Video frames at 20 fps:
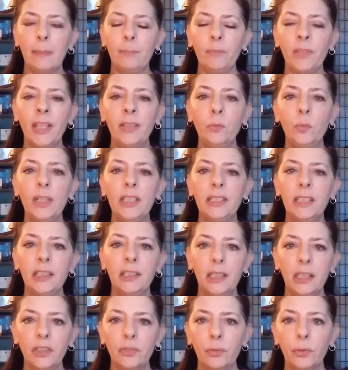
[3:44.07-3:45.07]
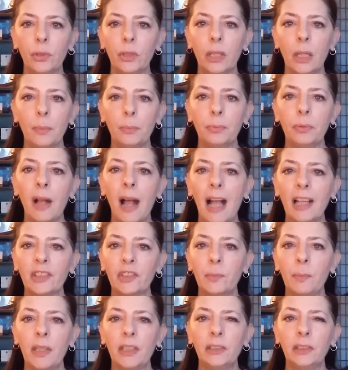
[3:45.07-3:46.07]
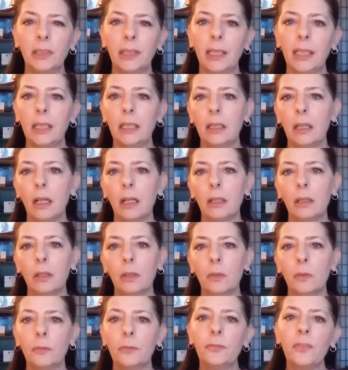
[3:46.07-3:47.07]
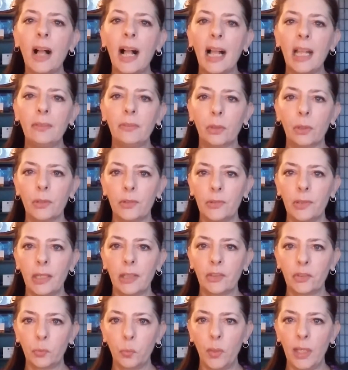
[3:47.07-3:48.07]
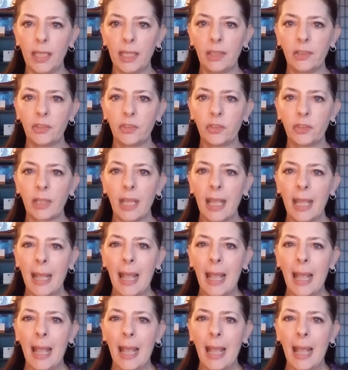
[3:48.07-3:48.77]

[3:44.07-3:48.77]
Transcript: And we did this for approximately, 5 or 6 weeks.